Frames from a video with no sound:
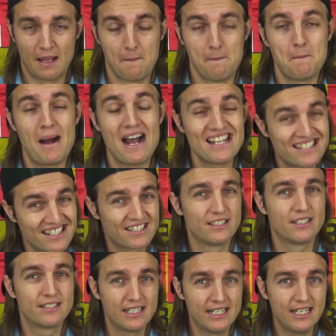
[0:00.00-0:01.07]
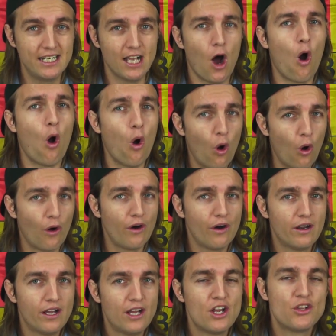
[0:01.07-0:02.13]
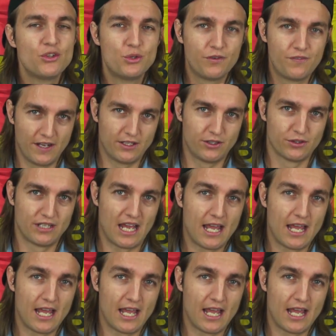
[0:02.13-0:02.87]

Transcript: Manchester City or Juventus.